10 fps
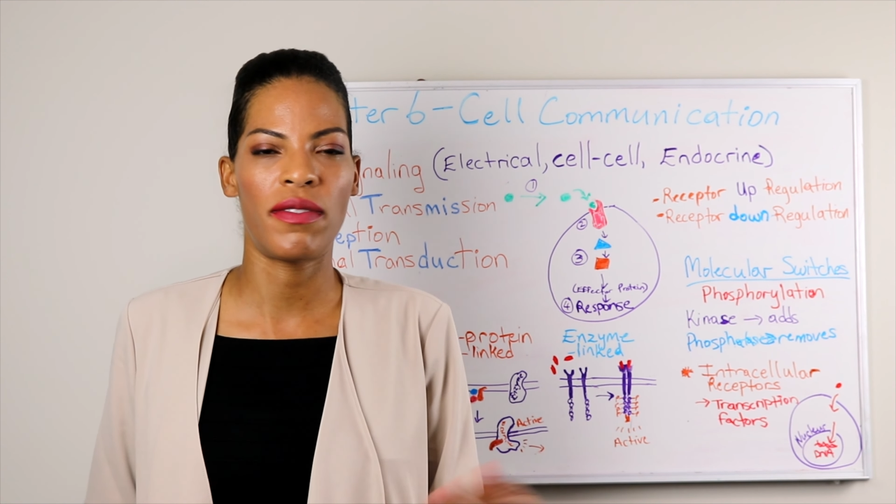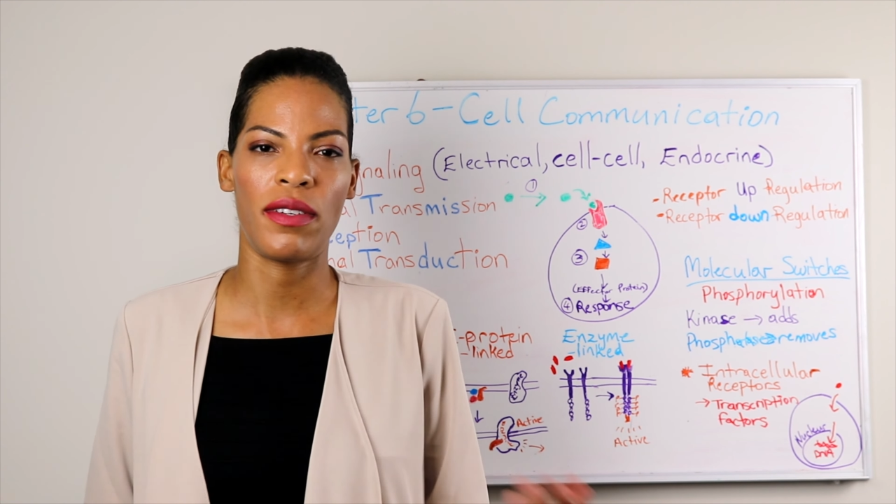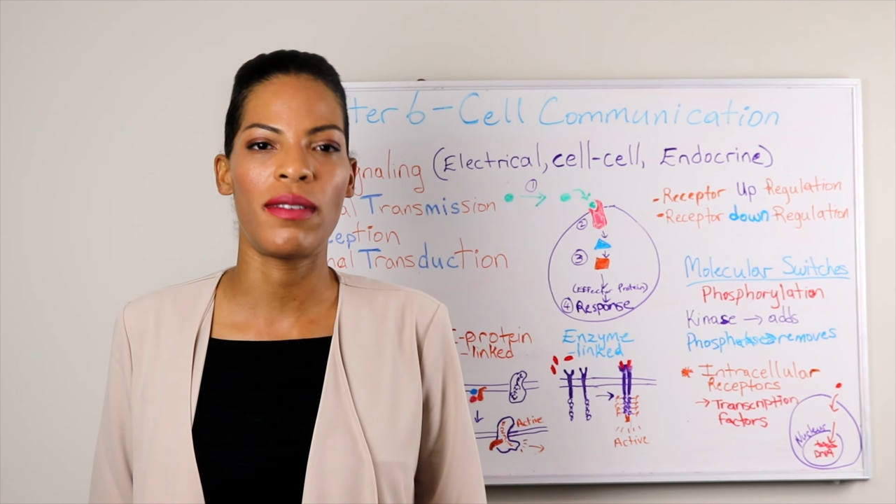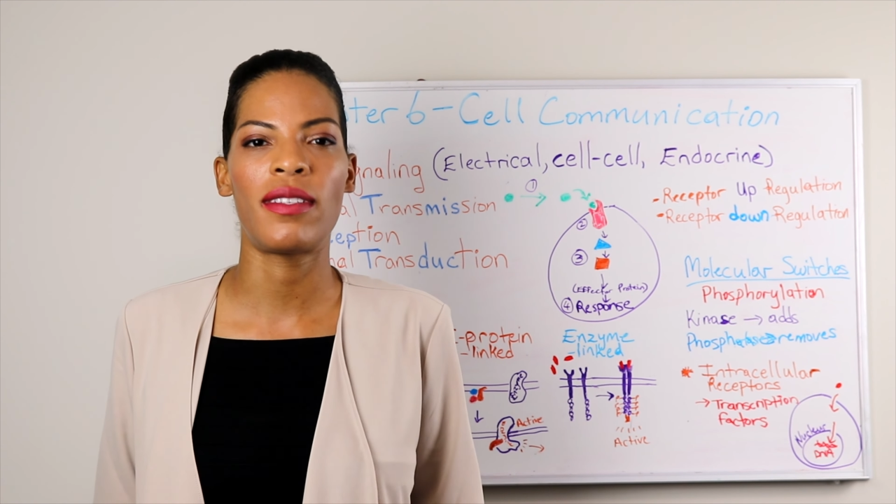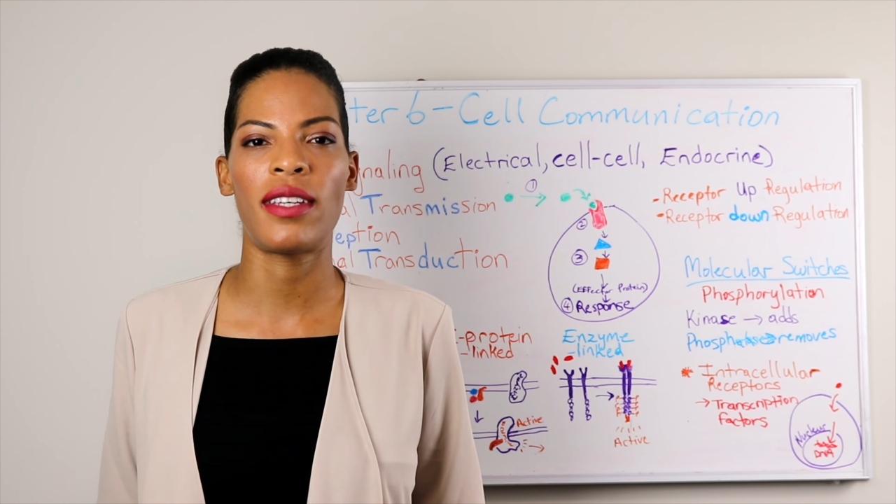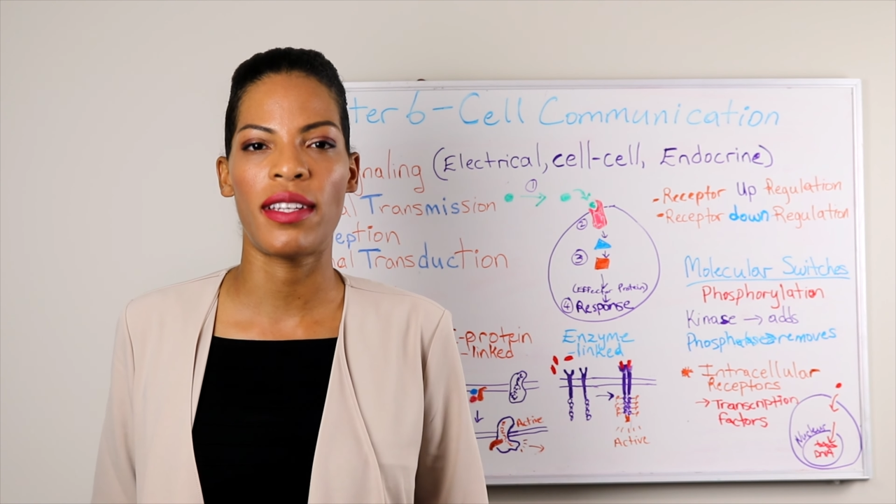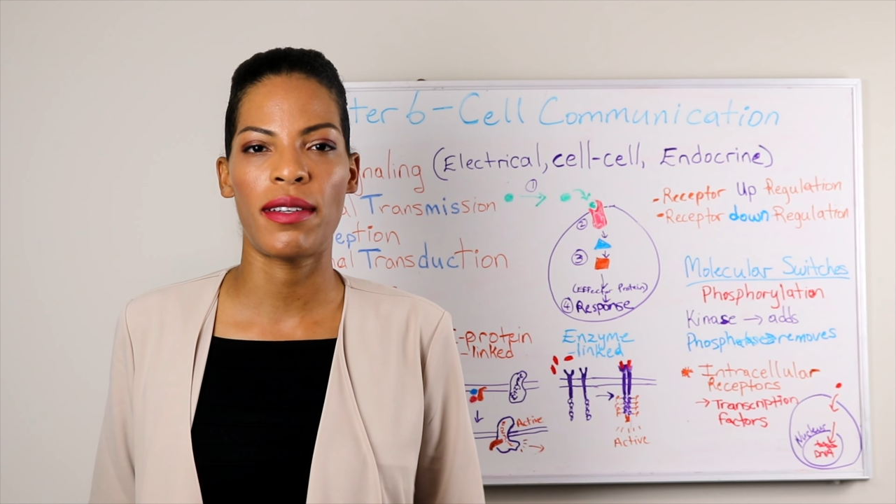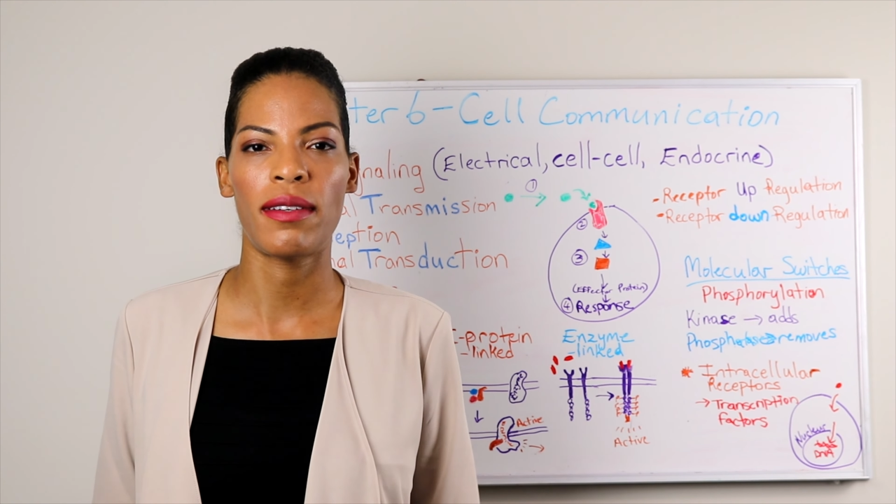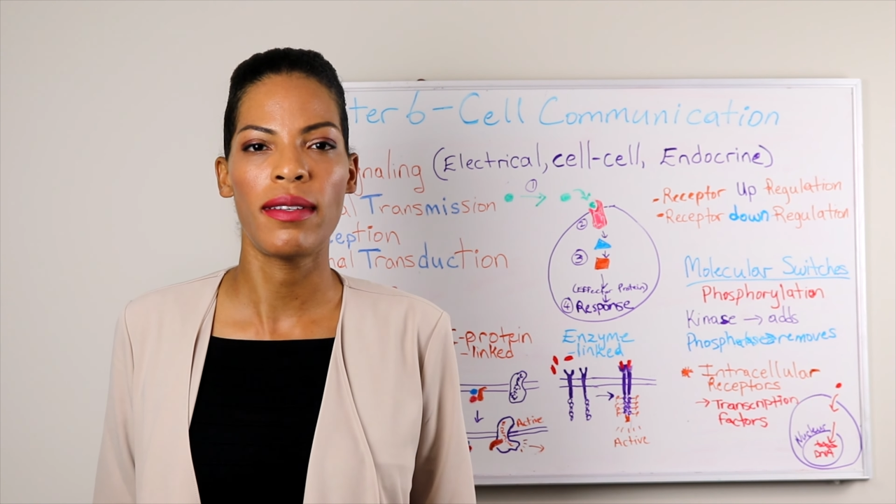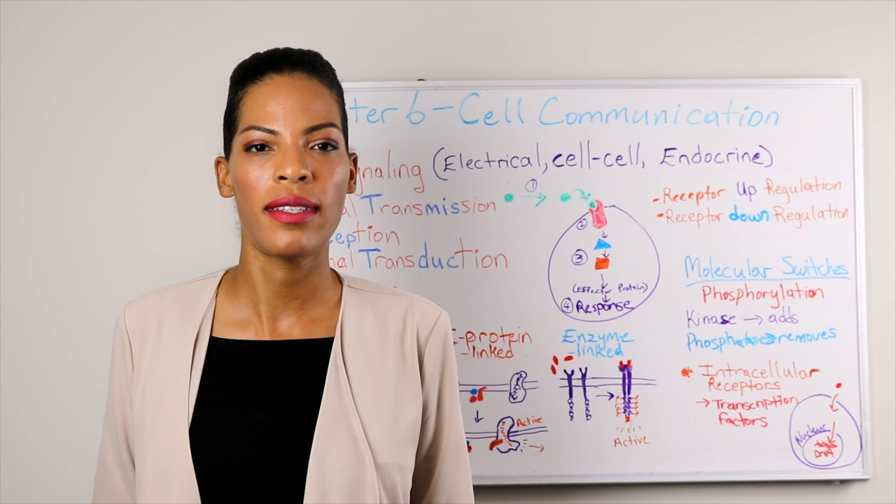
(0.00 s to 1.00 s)
few
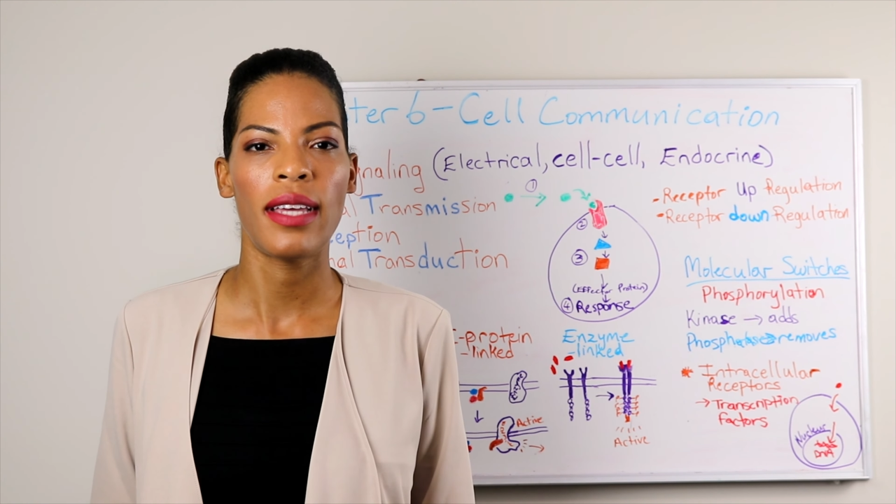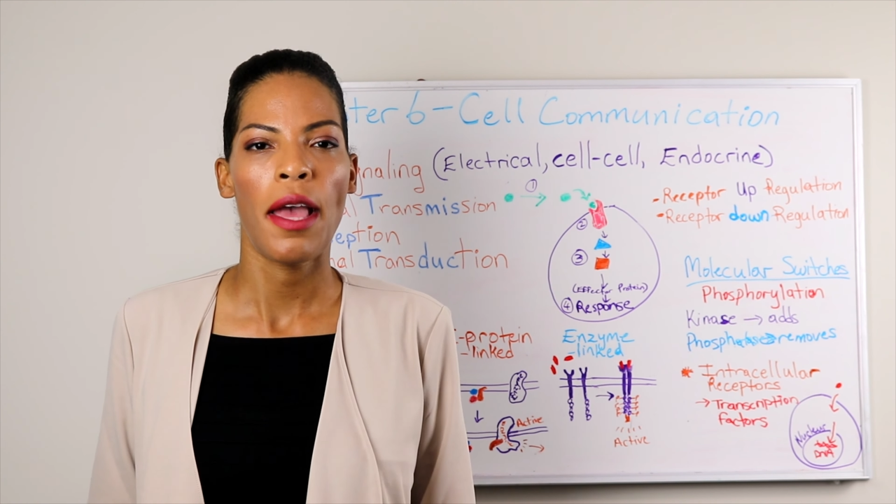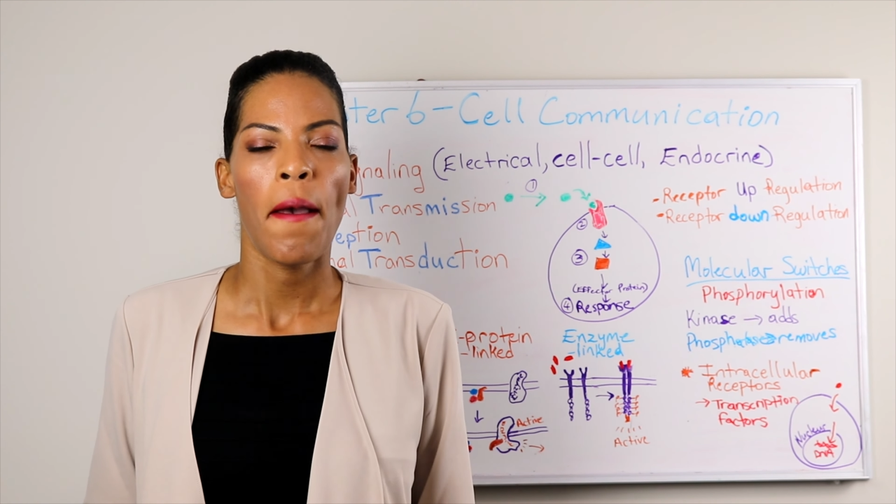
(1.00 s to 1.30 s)
signals.